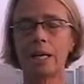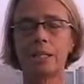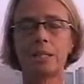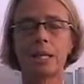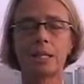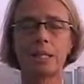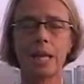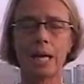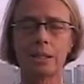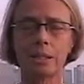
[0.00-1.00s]
I had to take a
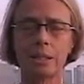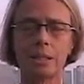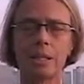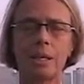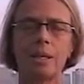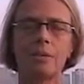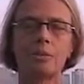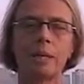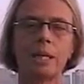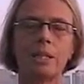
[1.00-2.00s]
statin
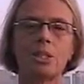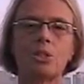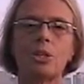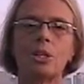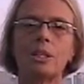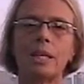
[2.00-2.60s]
for my cholesterol,